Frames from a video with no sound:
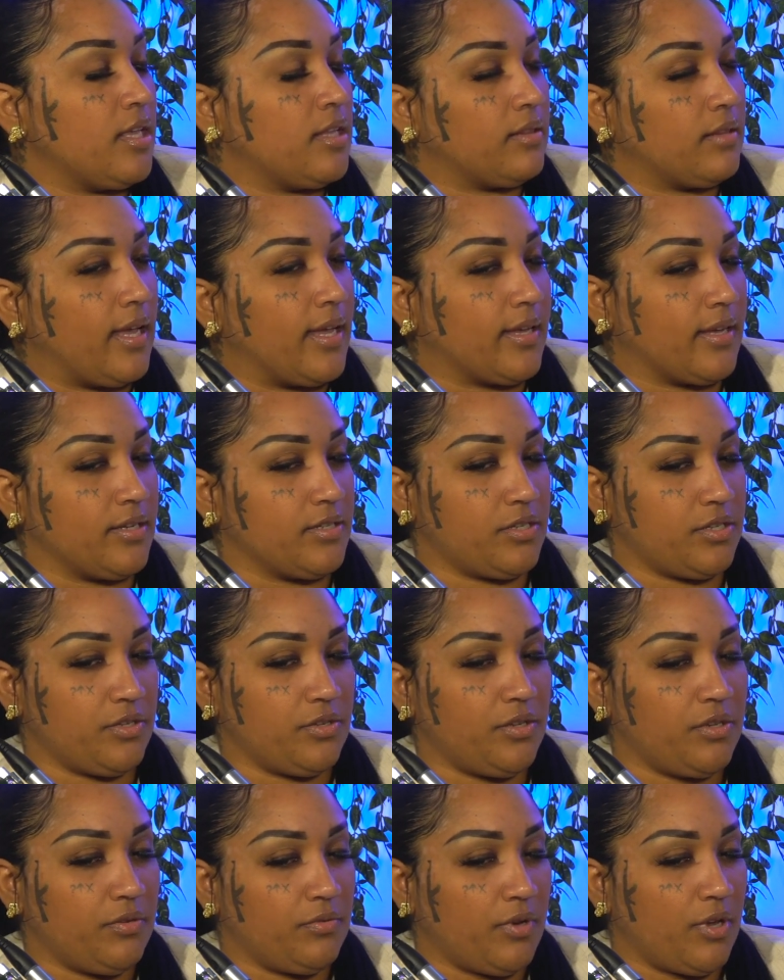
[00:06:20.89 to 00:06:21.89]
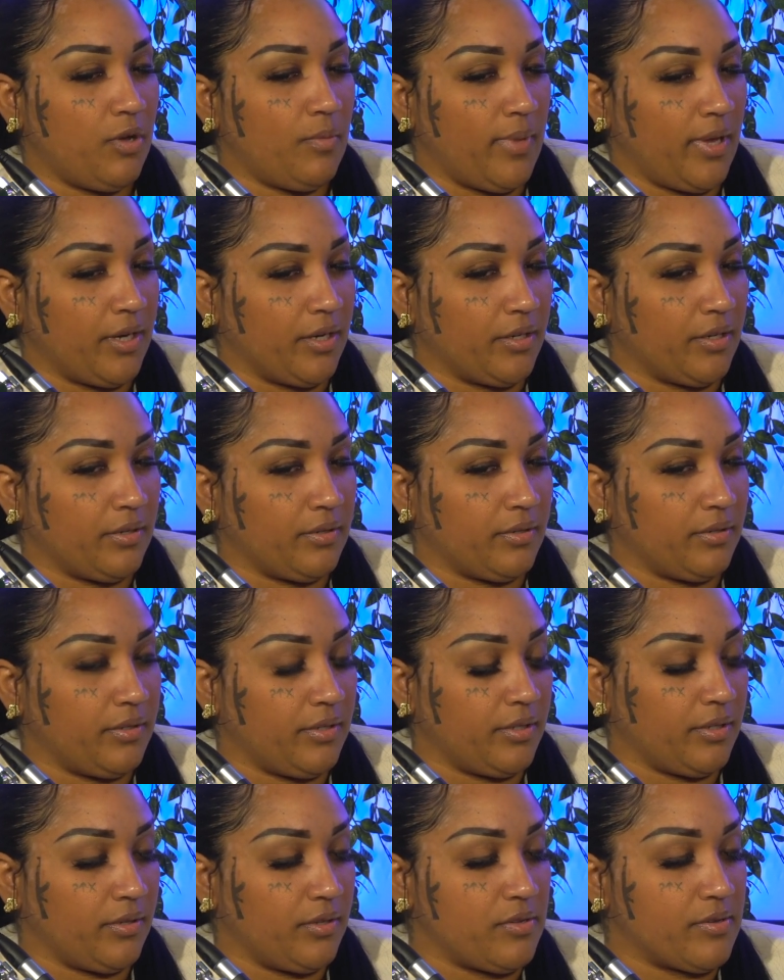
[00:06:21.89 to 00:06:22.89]
Until you know better,
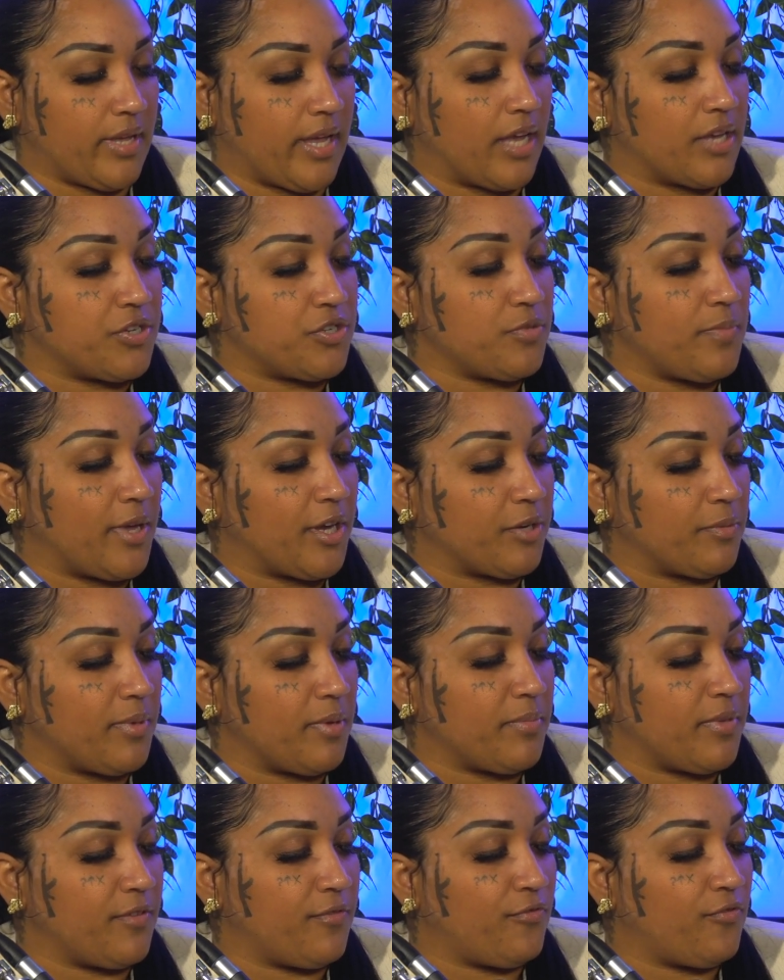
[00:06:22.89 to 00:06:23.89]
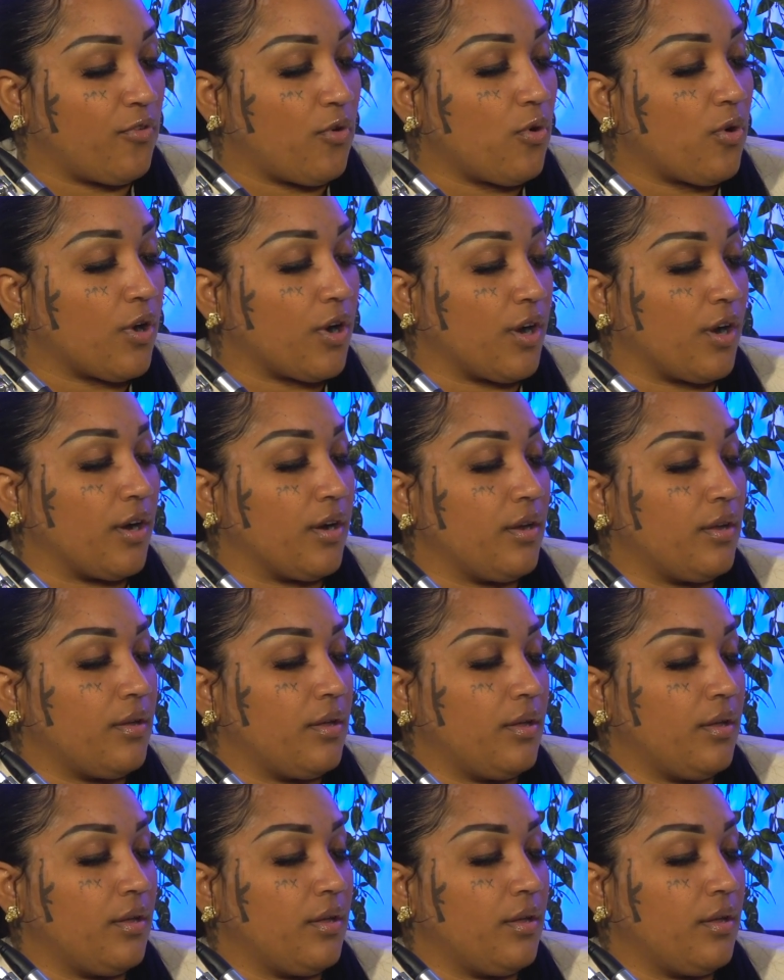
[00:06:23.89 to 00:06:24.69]
you can't do better. But before,